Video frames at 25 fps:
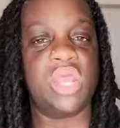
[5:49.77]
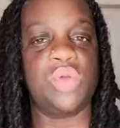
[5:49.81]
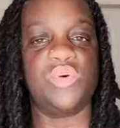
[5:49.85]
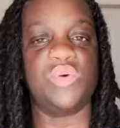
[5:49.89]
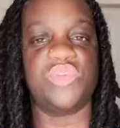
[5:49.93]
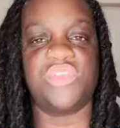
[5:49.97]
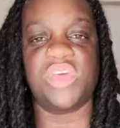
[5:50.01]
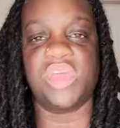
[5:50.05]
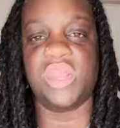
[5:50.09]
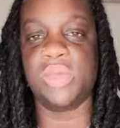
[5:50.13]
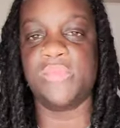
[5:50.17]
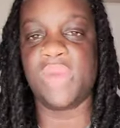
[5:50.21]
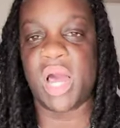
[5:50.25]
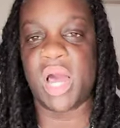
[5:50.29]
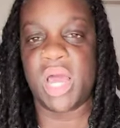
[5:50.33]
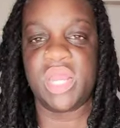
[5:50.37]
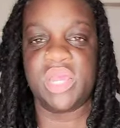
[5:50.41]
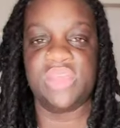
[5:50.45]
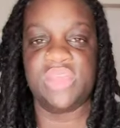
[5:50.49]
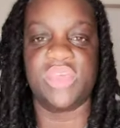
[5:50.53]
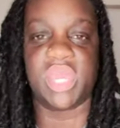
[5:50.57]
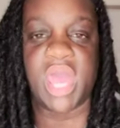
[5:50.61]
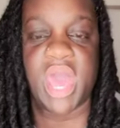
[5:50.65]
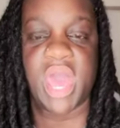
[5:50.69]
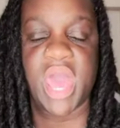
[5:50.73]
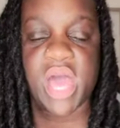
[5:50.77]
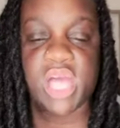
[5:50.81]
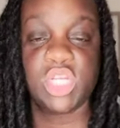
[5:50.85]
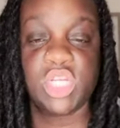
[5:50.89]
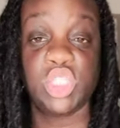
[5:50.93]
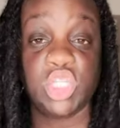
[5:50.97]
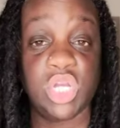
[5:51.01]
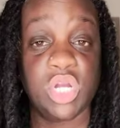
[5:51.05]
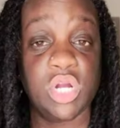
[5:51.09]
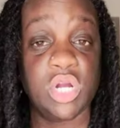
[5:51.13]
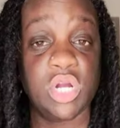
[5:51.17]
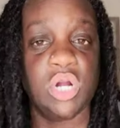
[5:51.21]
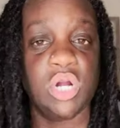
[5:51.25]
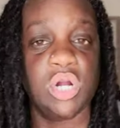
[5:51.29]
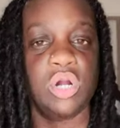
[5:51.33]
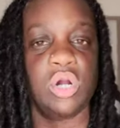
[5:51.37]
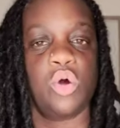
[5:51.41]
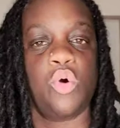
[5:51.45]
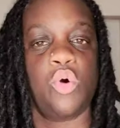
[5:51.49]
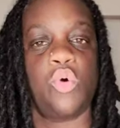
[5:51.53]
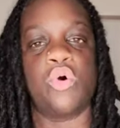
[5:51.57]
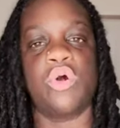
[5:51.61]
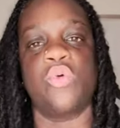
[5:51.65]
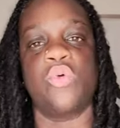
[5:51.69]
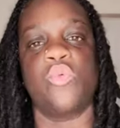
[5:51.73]
the cashier or
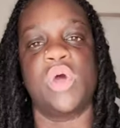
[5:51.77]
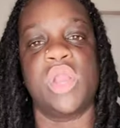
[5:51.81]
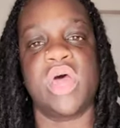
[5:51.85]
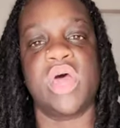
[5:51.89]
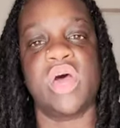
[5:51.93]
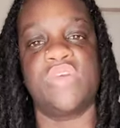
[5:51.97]
whatever,